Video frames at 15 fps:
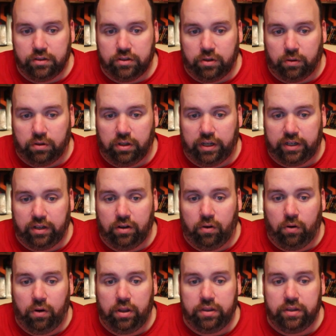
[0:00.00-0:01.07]
So clicking
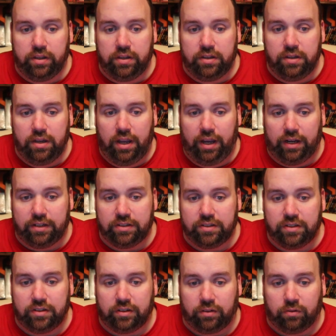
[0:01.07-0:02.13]
on the
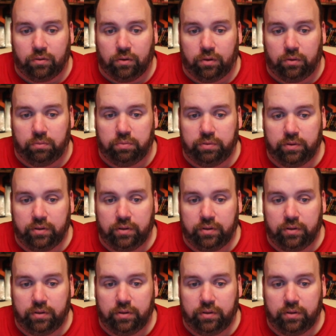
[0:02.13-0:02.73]
next group,